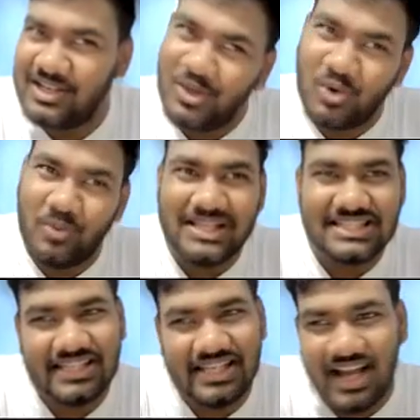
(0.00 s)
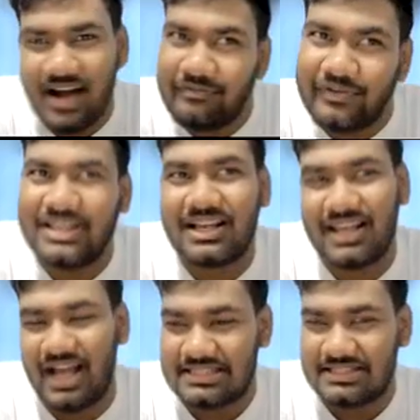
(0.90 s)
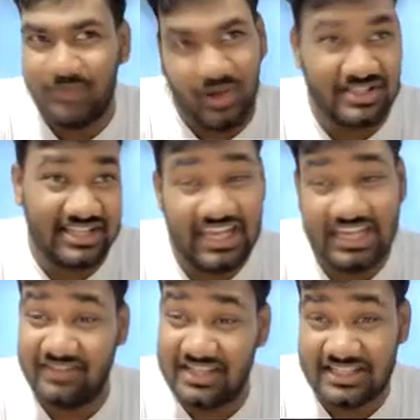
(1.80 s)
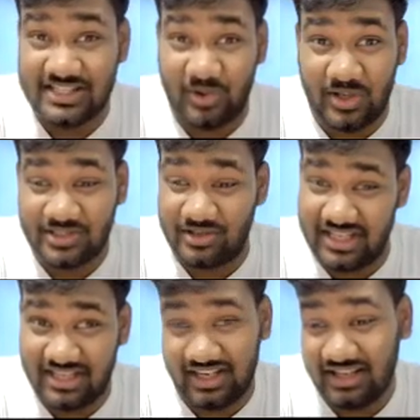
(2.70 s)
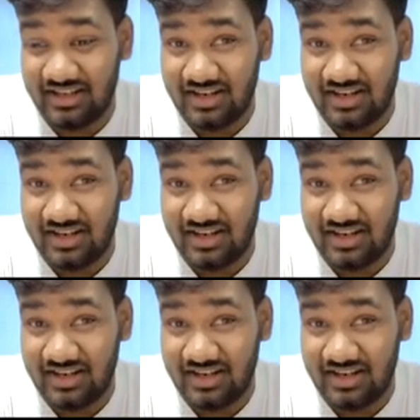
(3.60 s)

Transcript: you will still come for the class because A levels is also nearing.